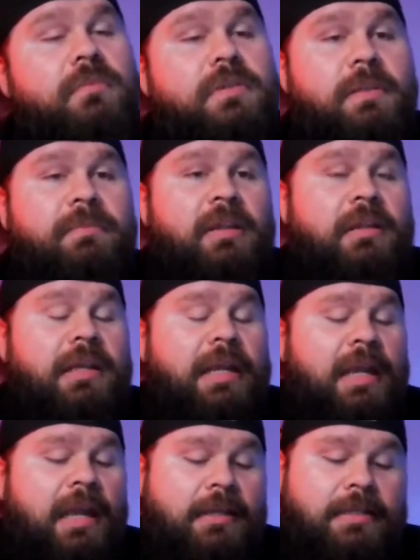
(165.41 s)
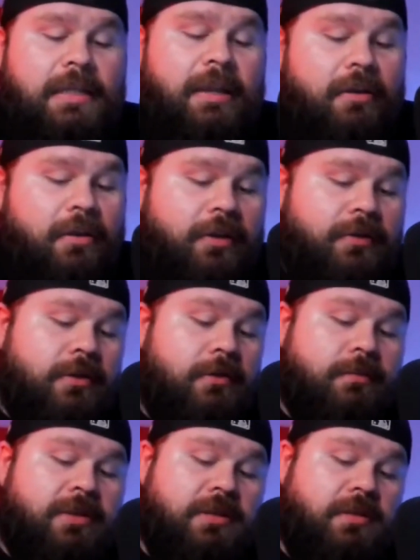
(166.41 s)
Something that I can't say on
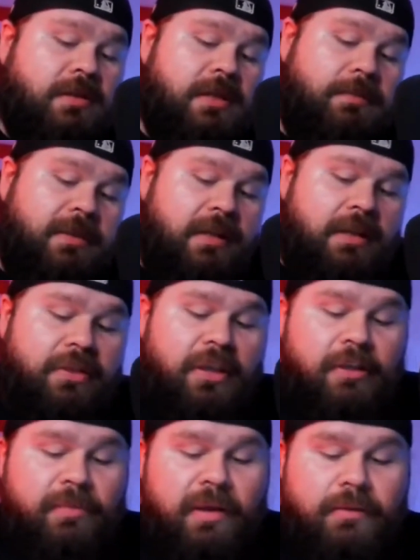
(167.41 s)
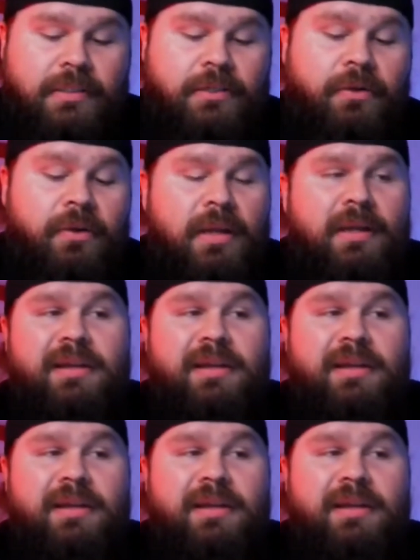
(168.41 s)
YouTube. Just something to think about. So